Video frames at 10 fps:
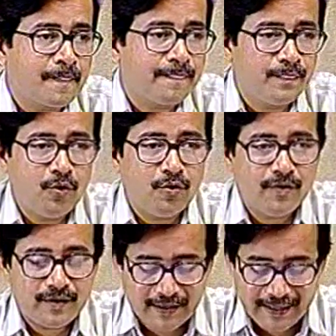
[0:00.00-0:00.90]

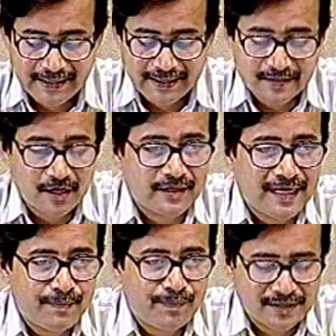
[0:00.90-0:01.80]
though it does not
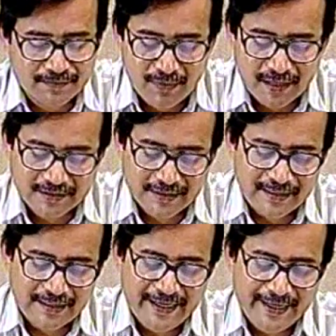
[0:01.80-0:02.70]
help us much
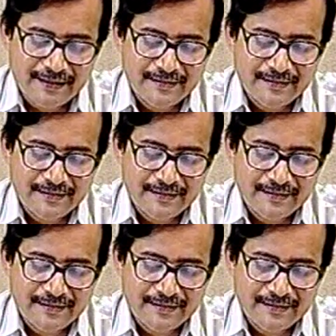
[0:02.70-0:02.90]
in